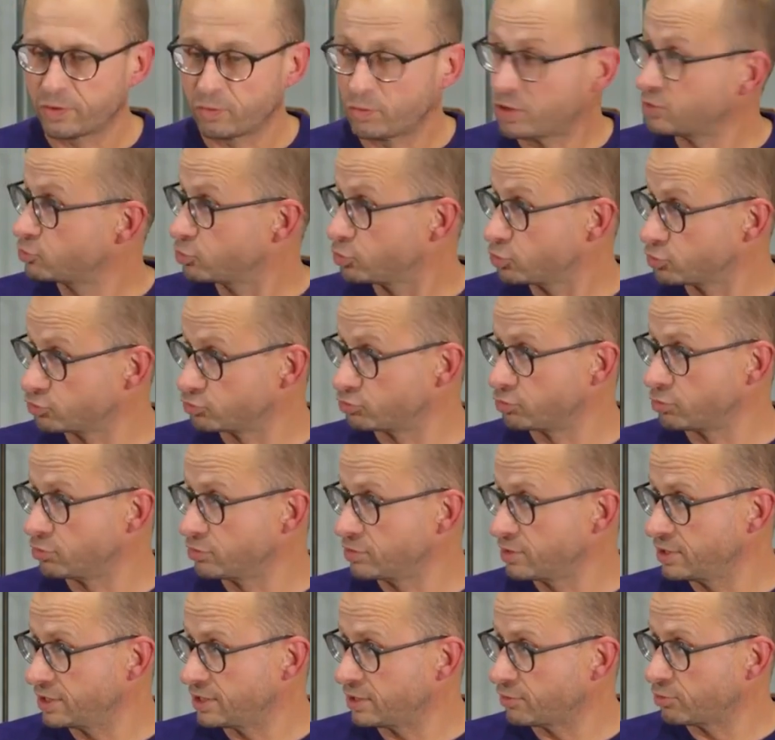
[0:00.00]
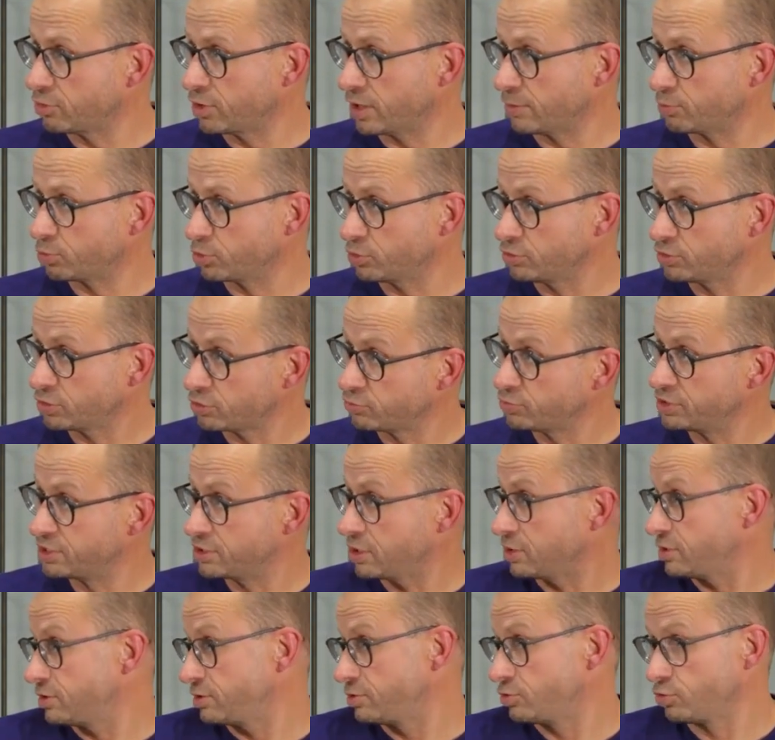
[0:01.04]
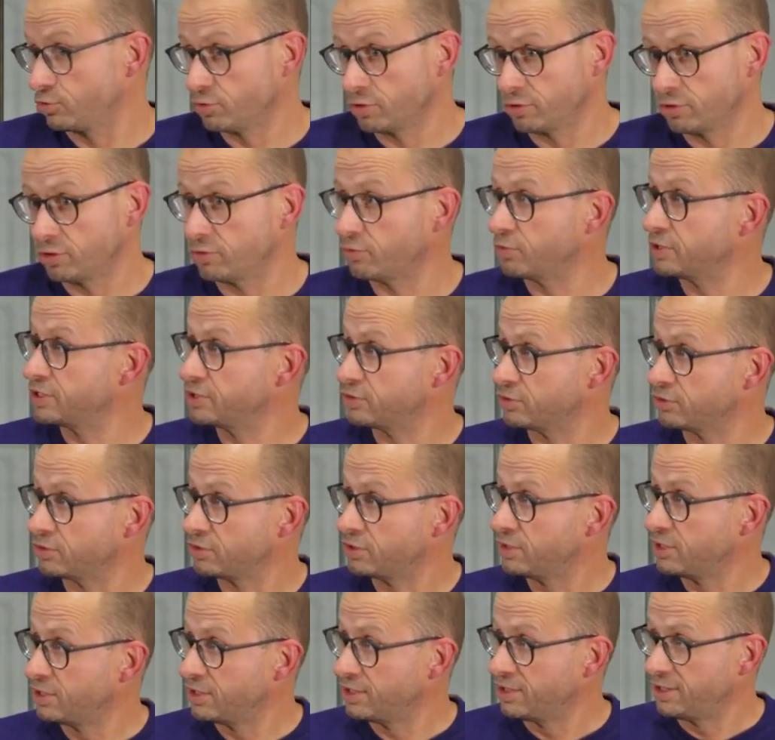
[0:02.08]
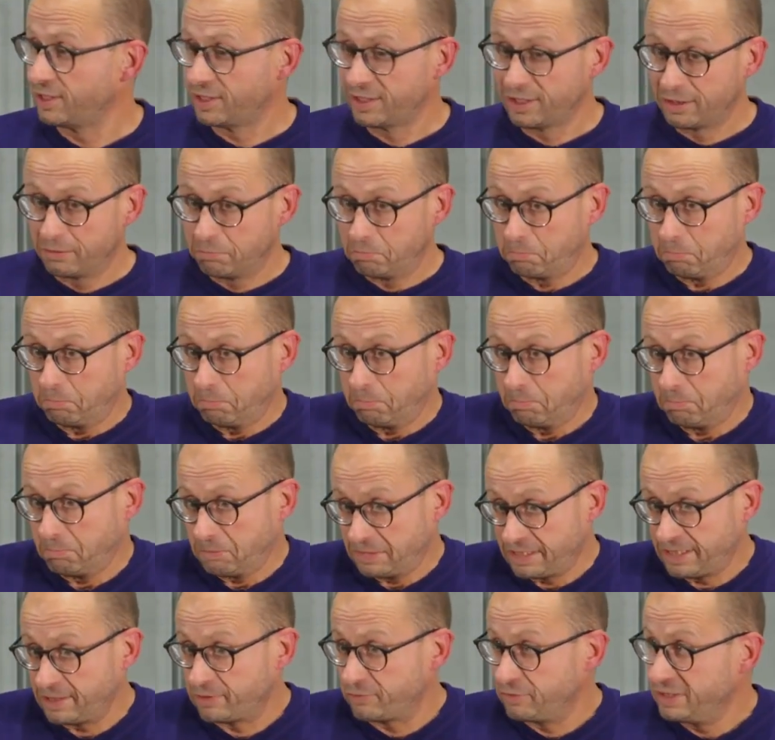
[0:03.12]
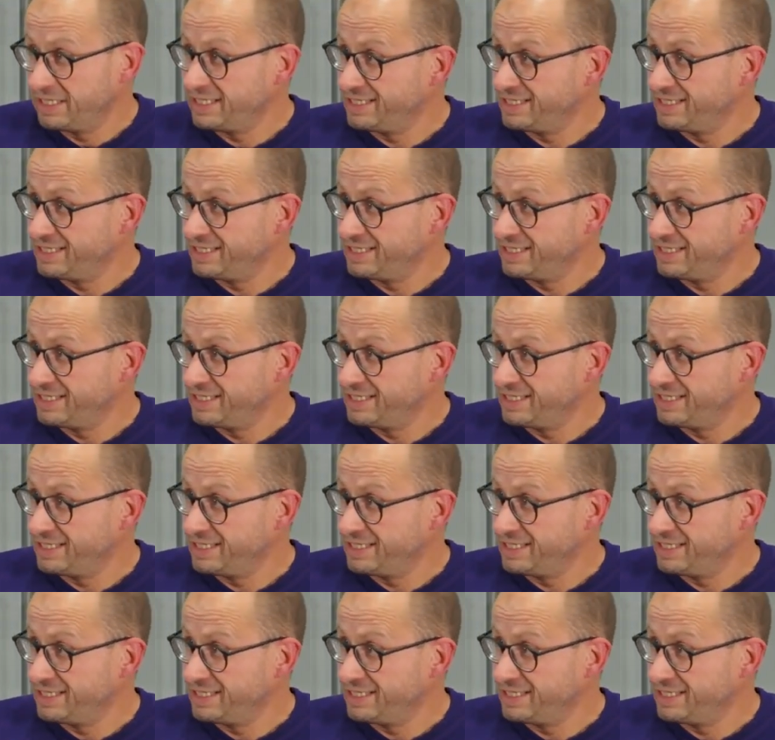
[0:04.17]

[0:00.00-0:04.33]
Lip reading: what was wrong in our approach, and we started to wonder whether there